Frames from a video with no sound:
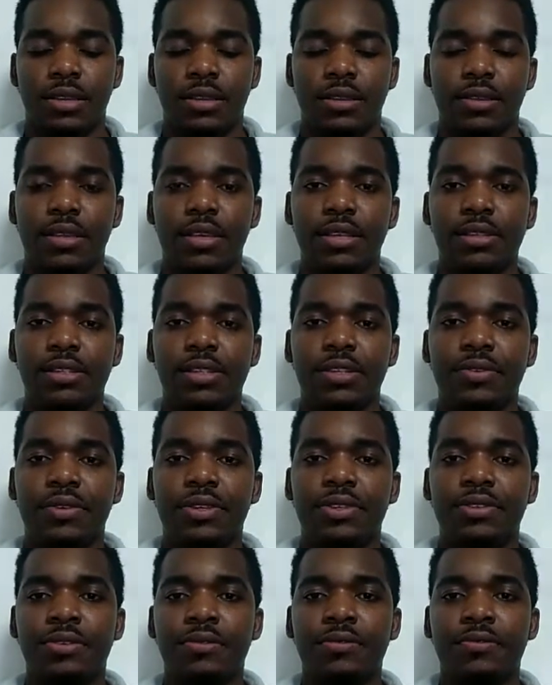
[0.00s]
This
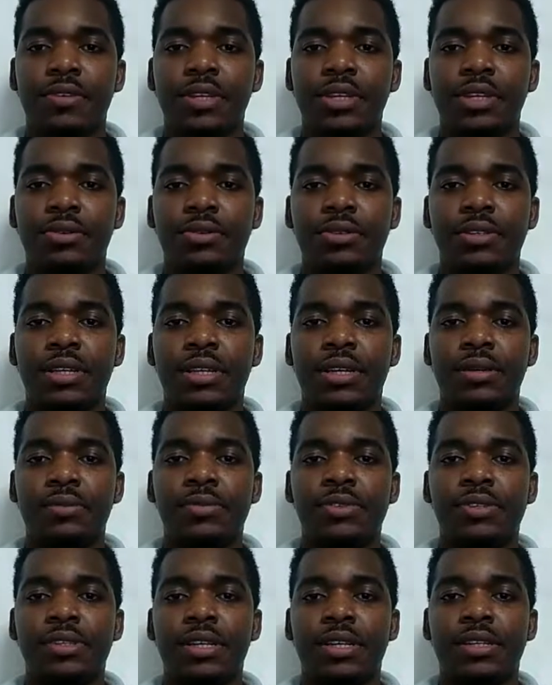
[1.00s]
series of videos that
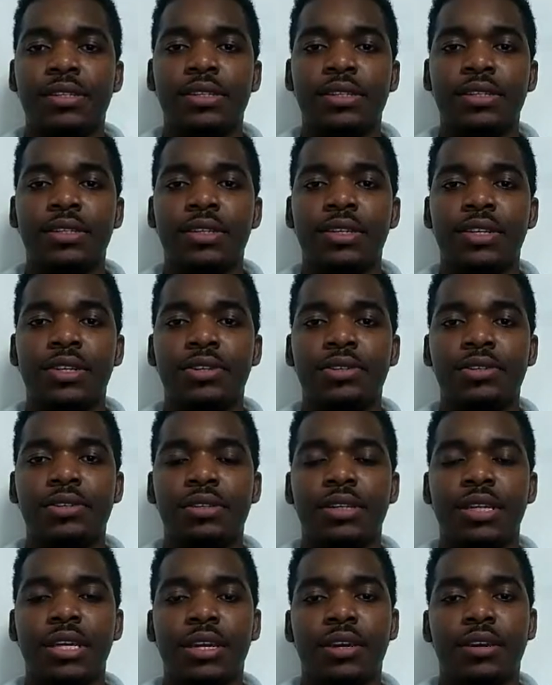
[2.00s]
I'm starting here
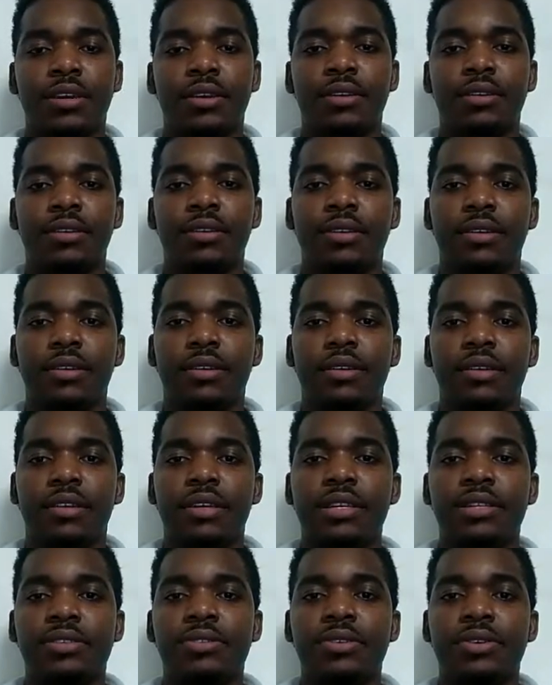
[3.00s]
today
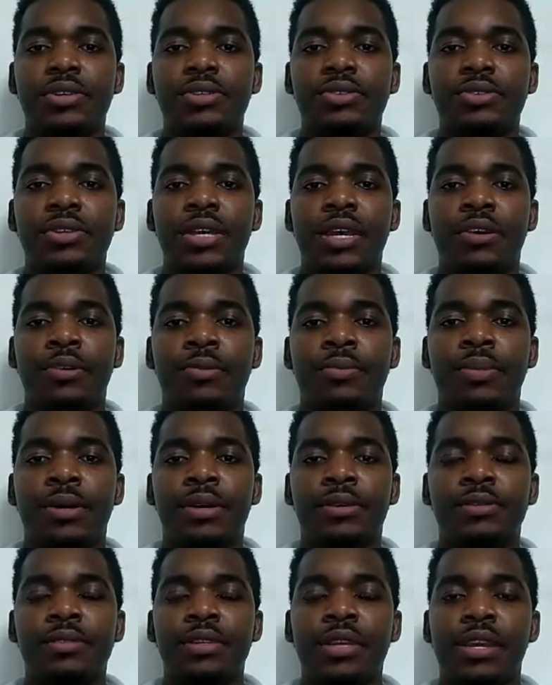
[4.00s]
is going to help
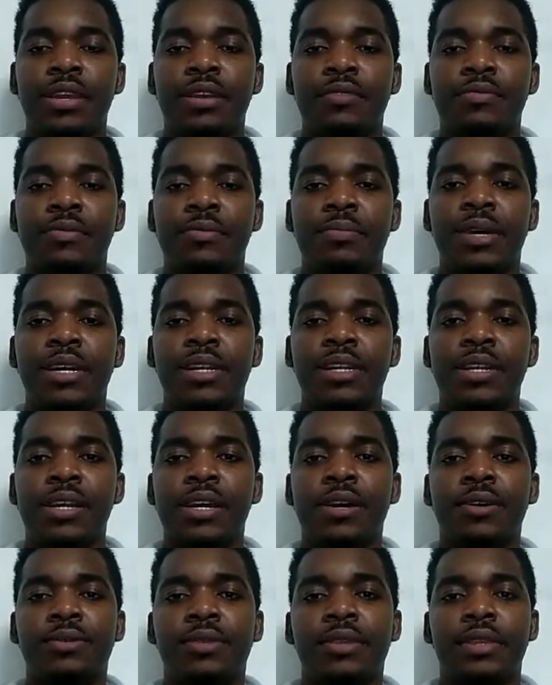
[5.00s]
out everybody
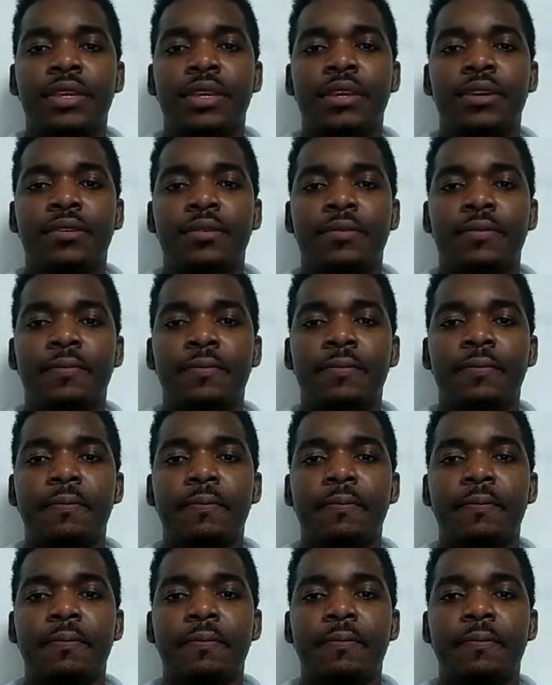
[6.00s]
out there,